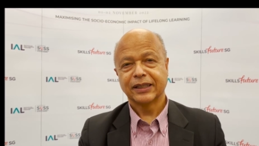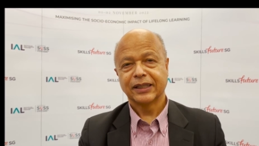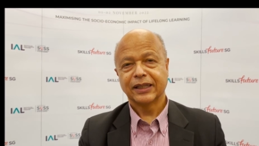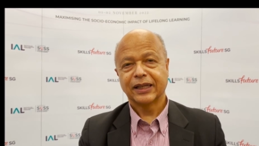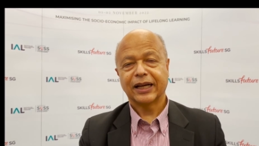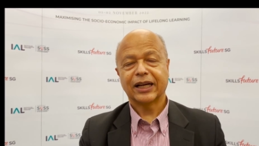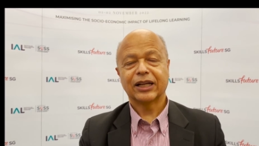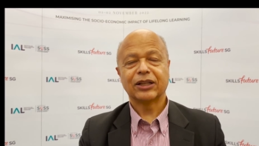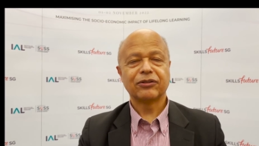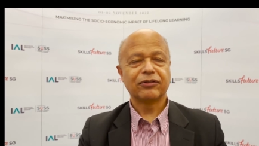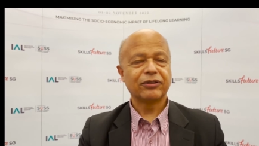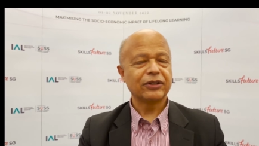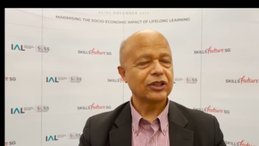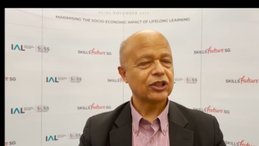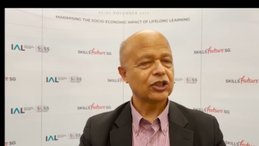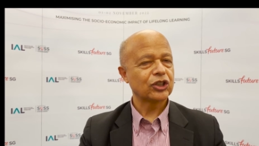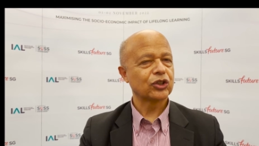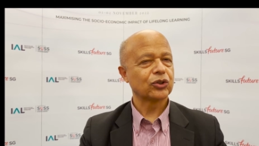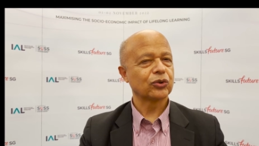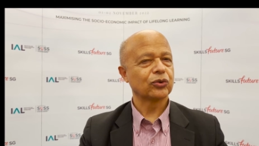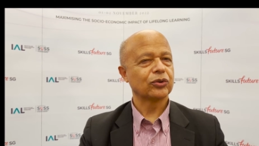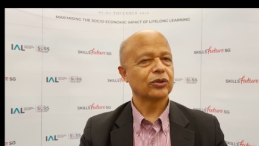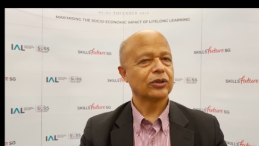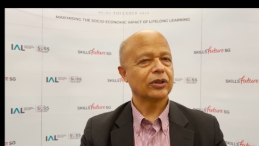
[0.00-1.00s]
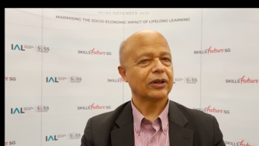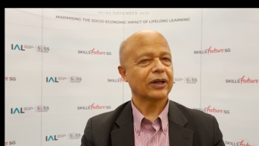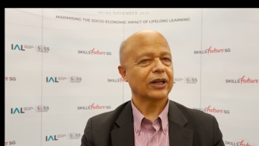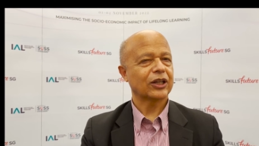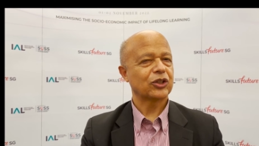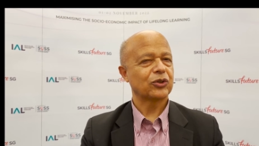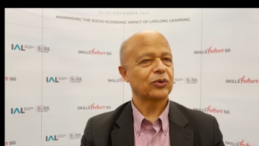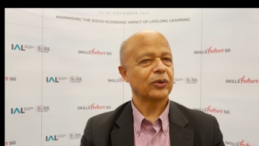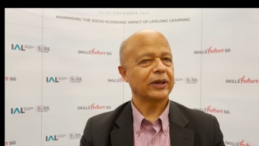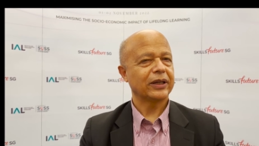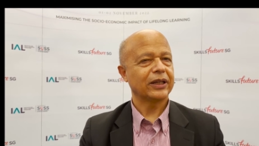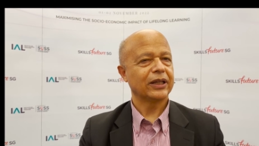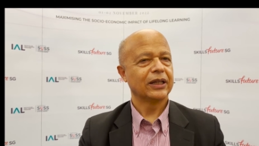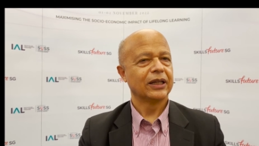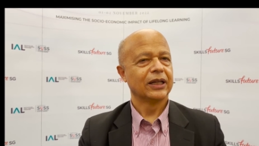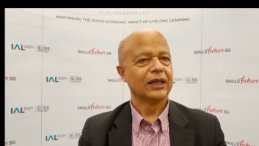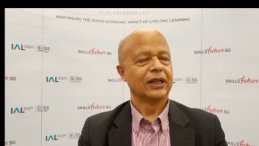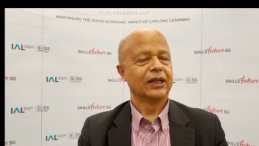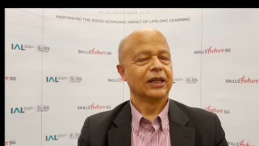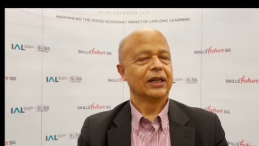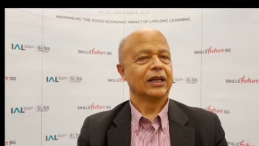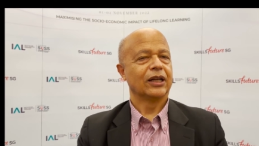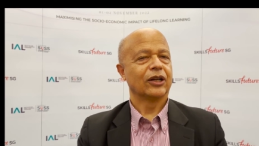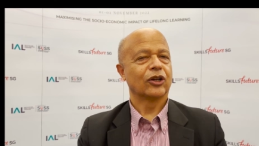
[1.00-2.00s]
and this should actually
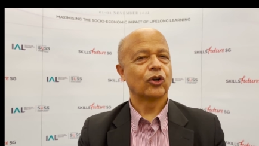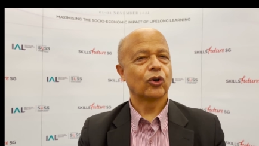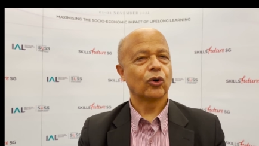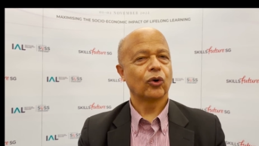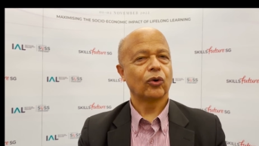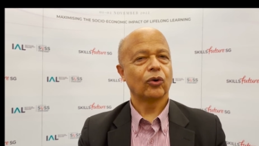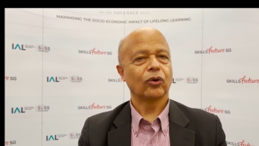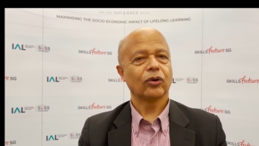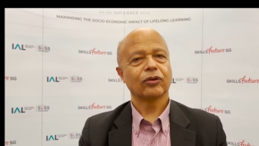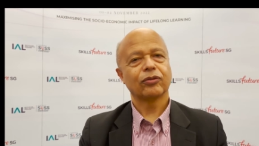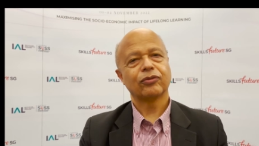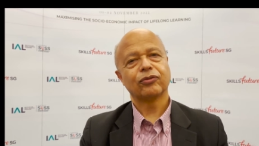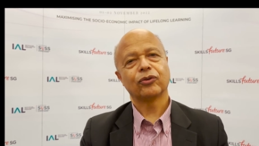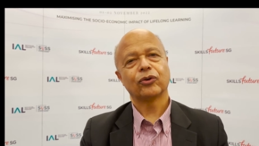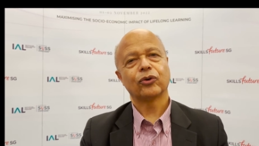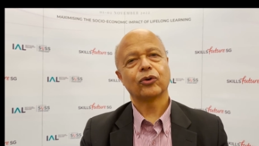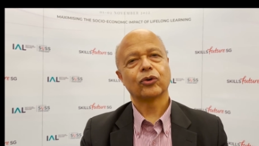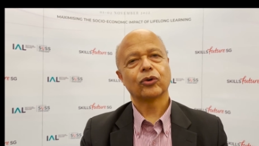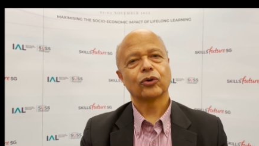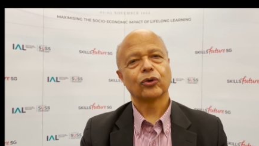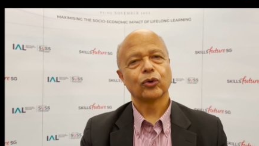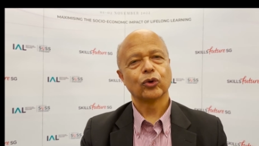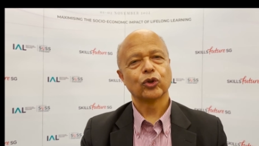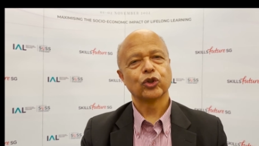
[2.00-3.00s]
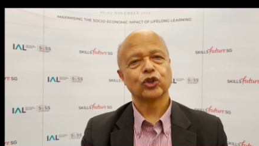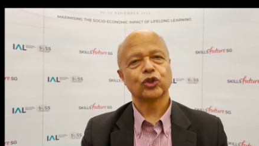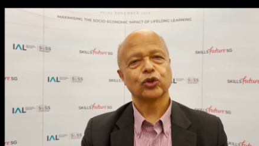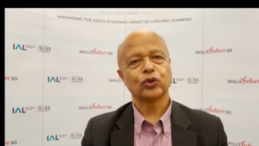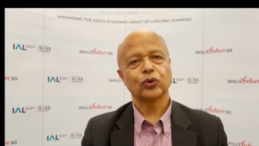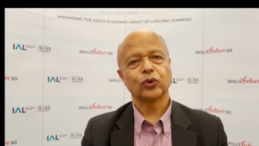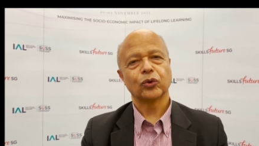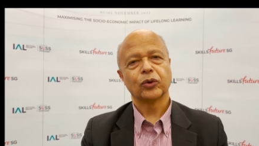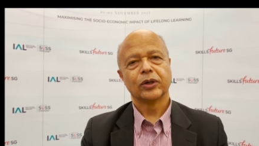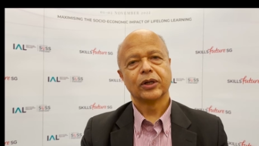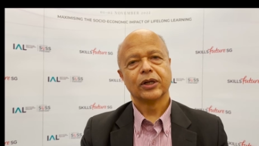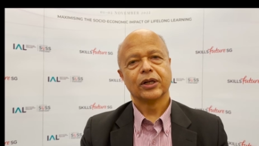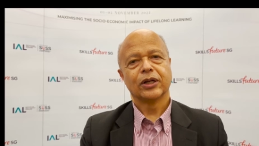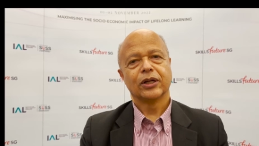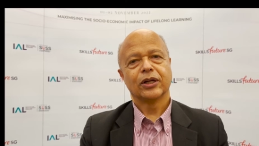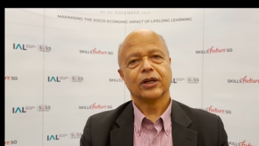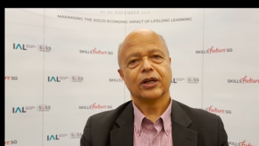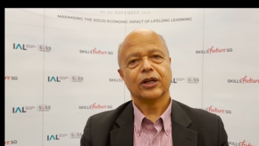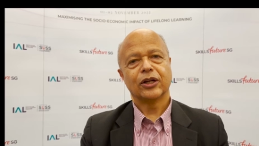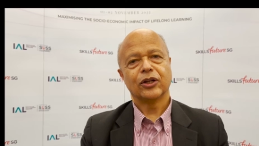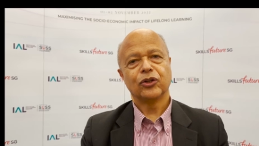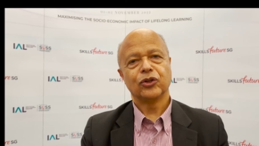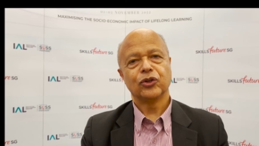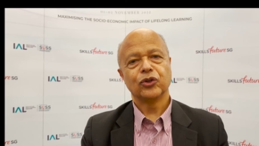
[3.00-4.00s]
call for also
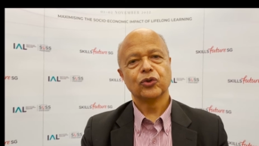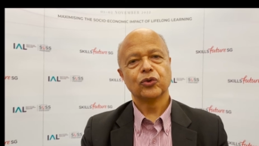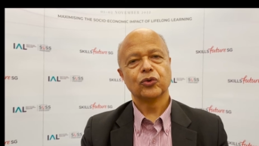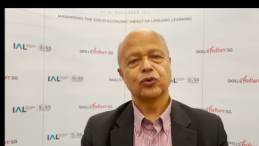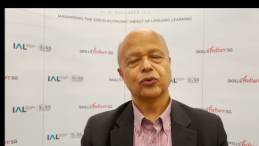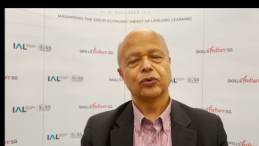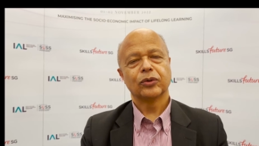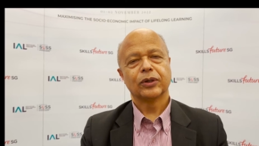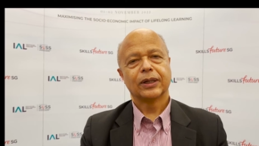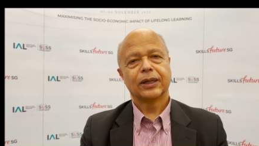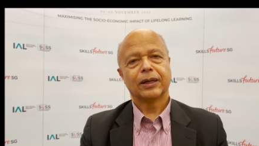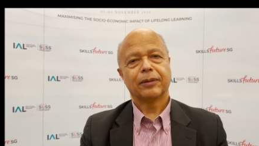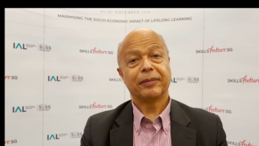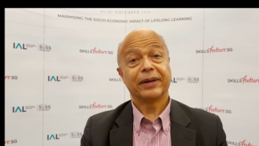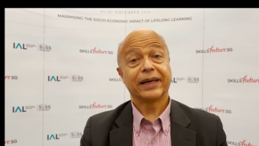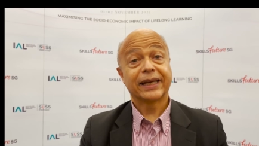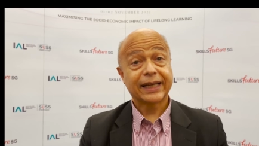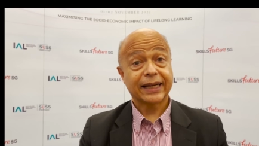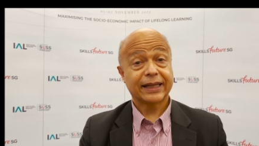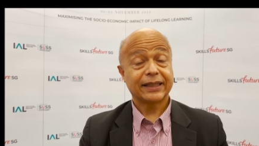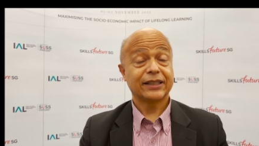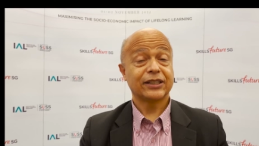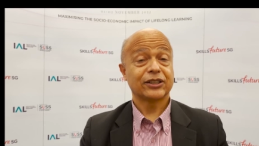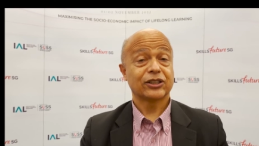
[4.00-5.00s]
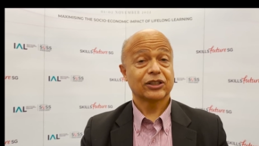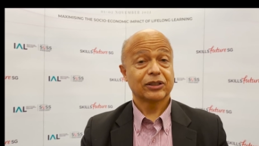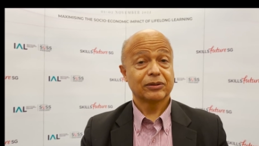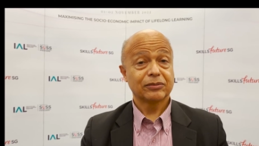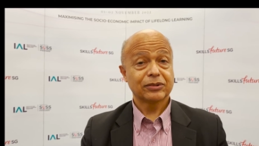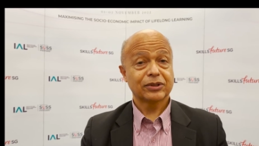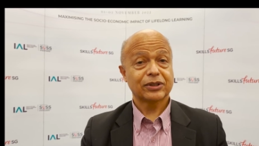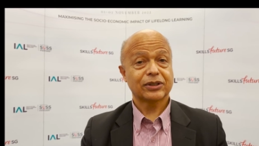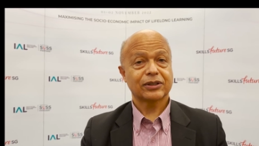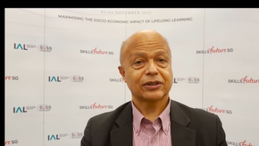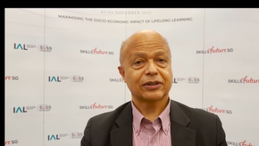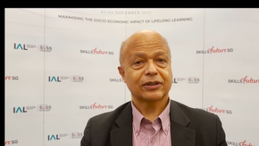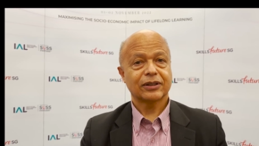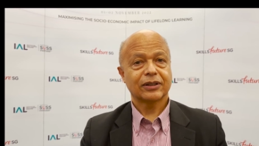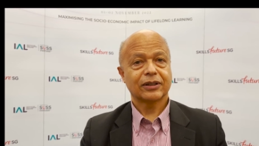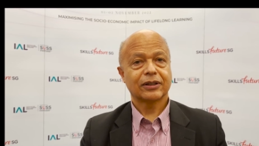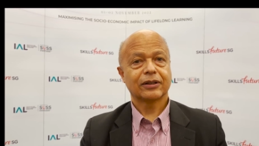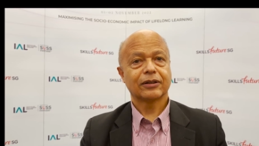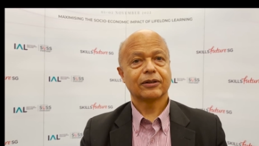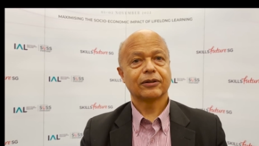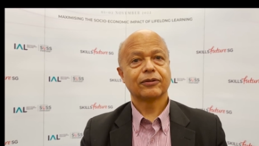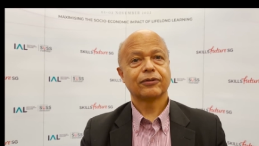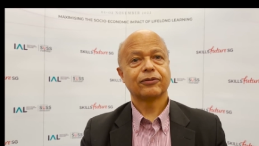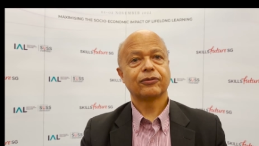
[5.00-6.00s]
new mechanisms
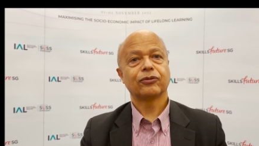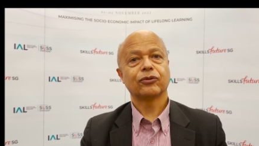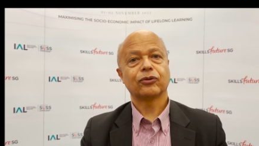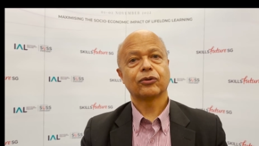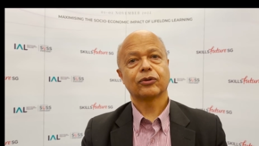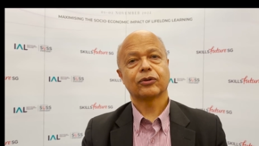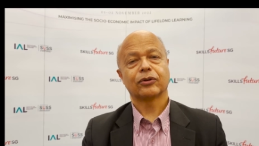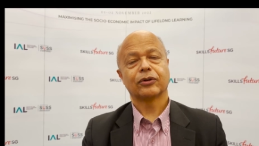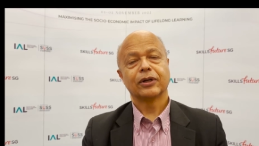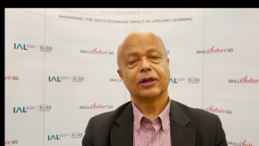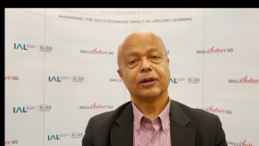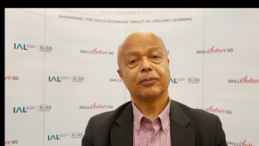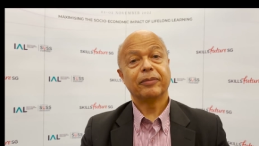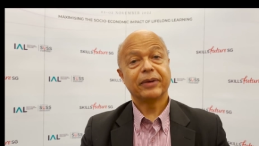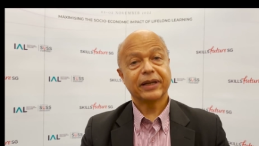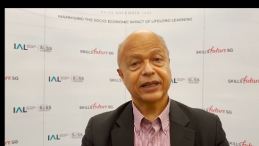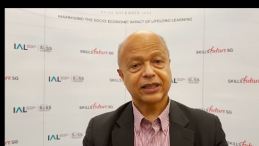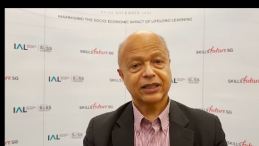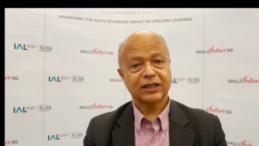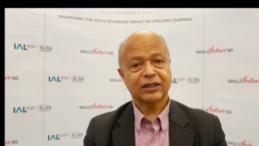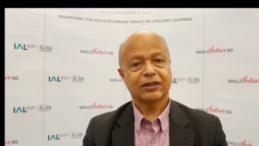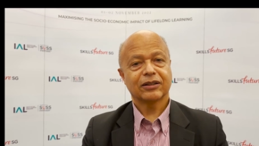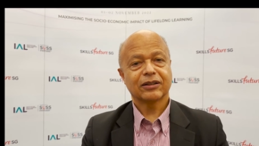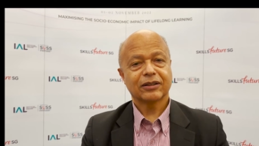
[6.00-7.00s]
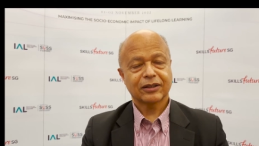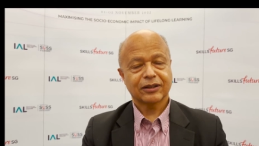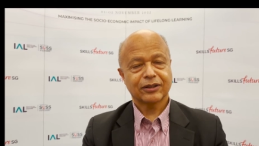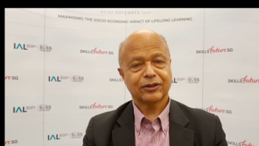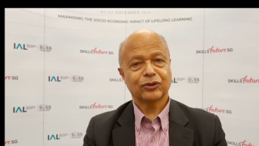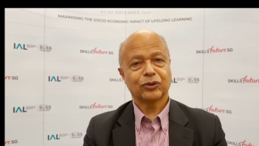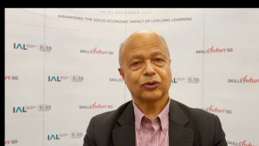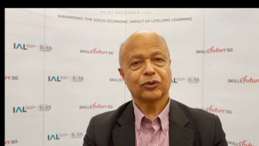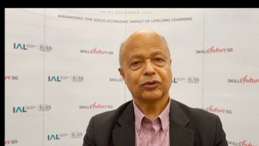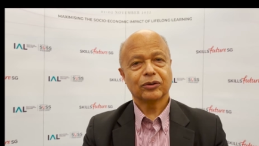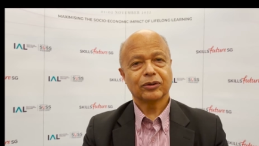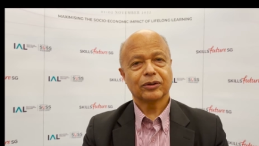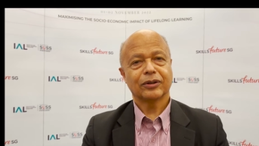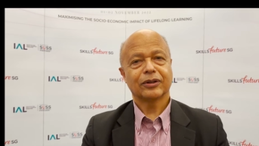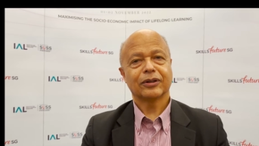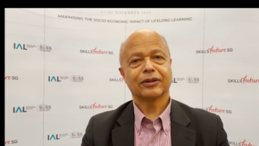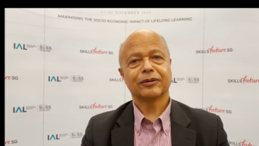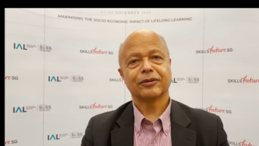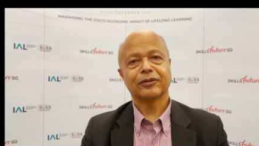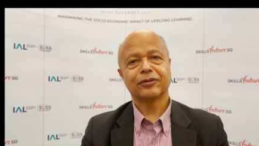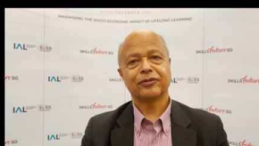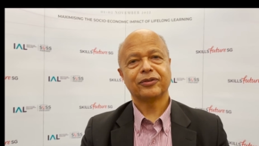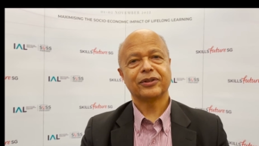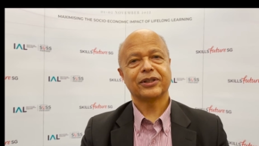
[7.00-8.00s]
for making
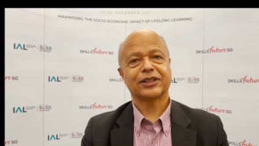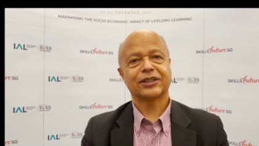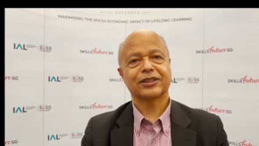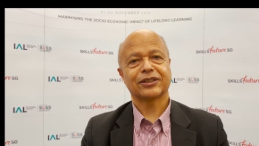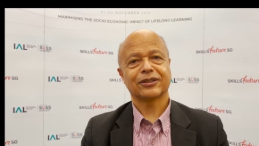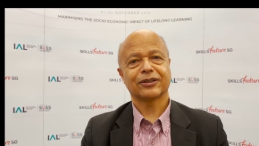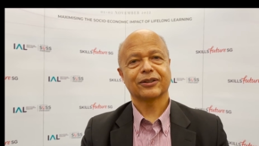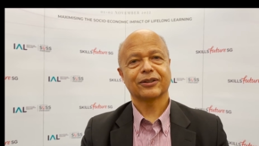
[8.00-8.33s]
this